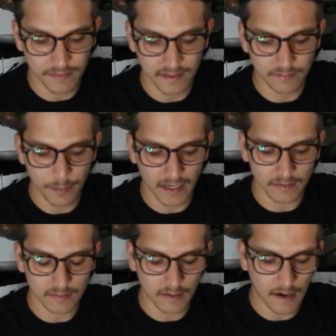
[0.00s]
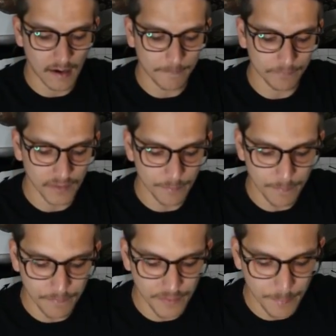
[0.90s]
these baits.
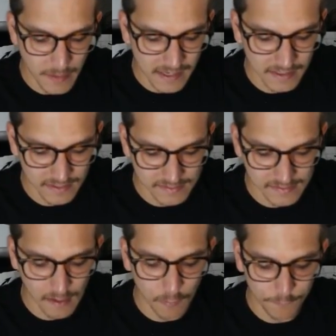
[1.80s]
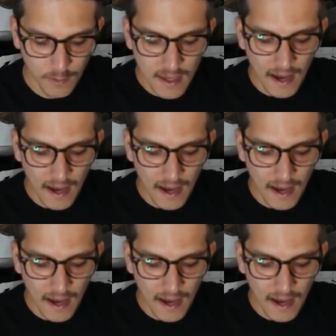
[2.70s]
The bait itself,